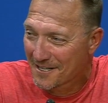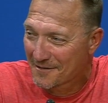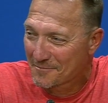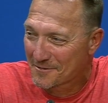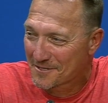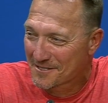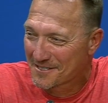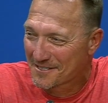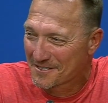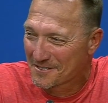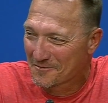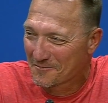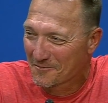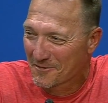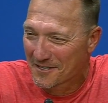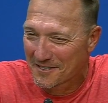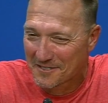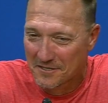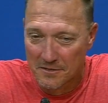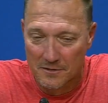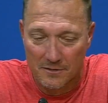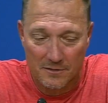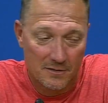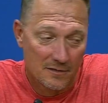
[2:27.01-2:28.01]
type of
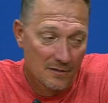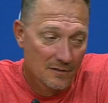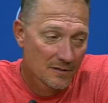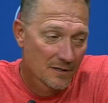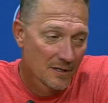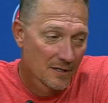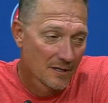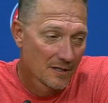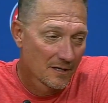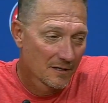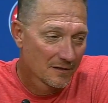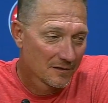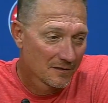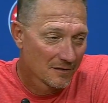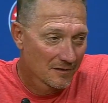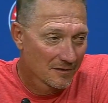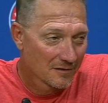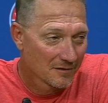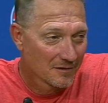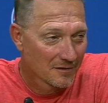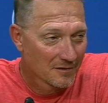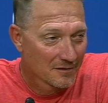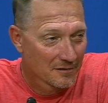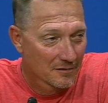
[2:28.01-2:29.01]
situations, the
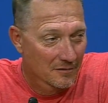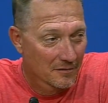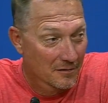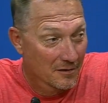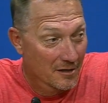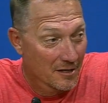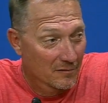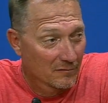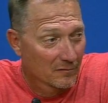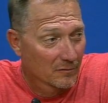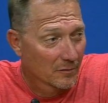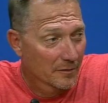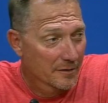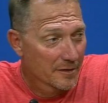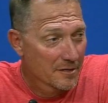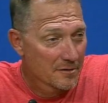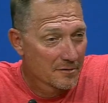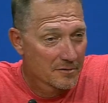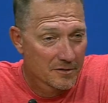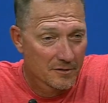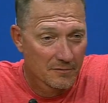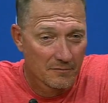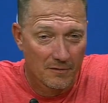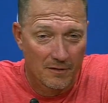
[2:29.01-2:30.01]
the, the level
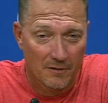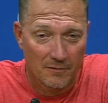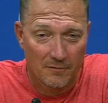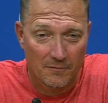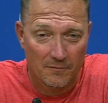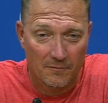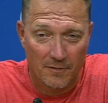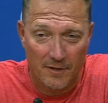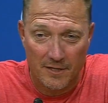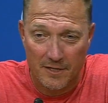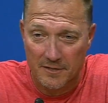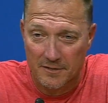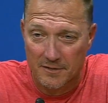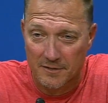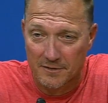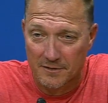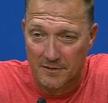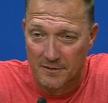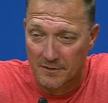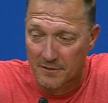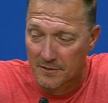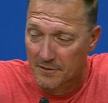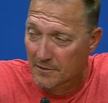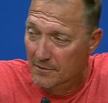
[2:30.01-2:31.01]
energy
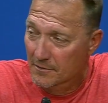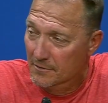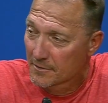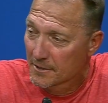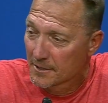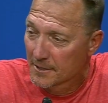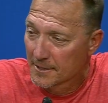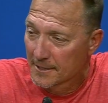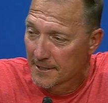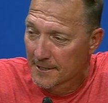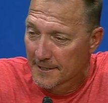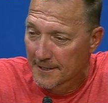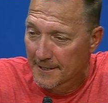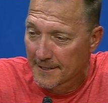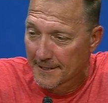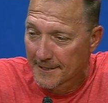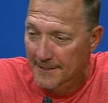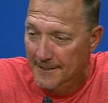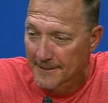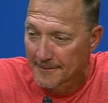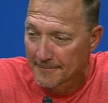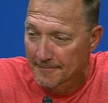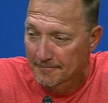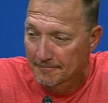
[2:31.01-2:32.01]
raises, and so
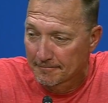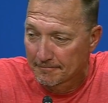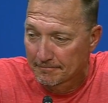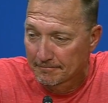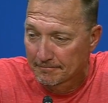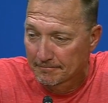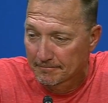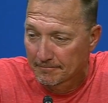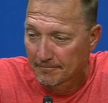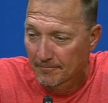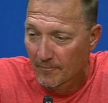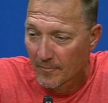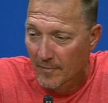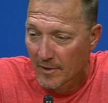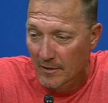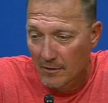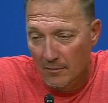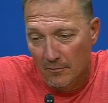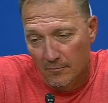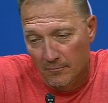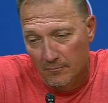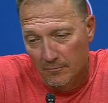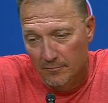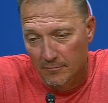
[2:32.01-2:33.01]
um,
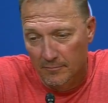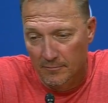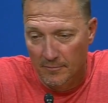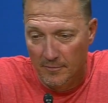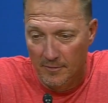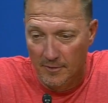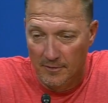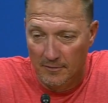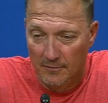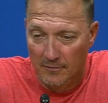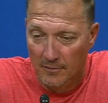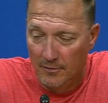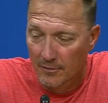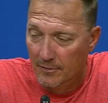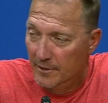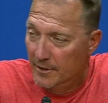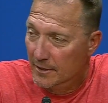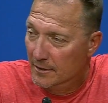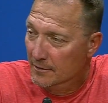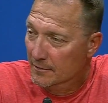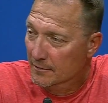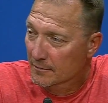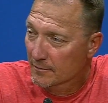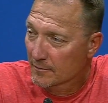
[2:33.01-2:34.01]
you know,
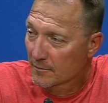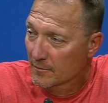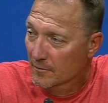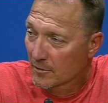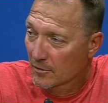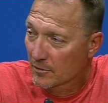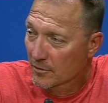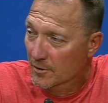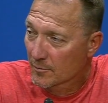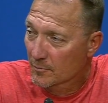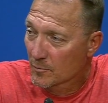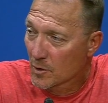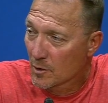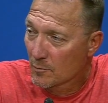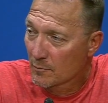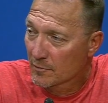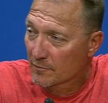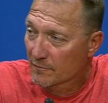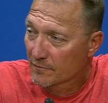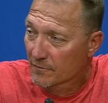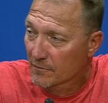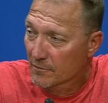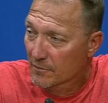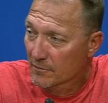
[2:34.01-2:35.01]
learning learning
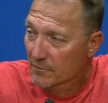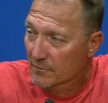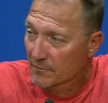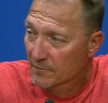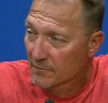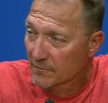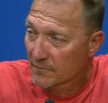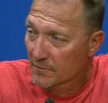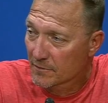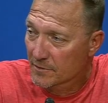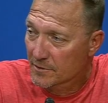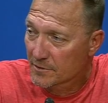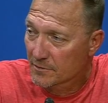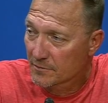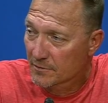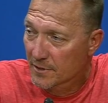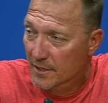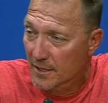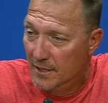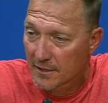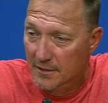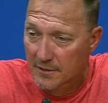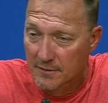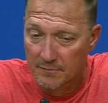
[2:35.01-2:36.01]
moment for for
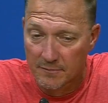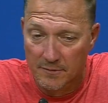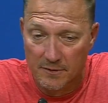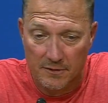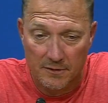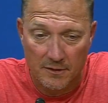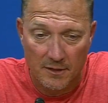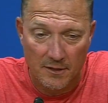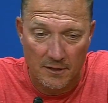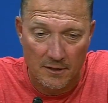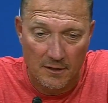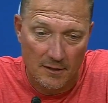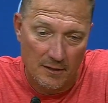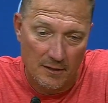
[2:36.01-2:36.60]
two guys. But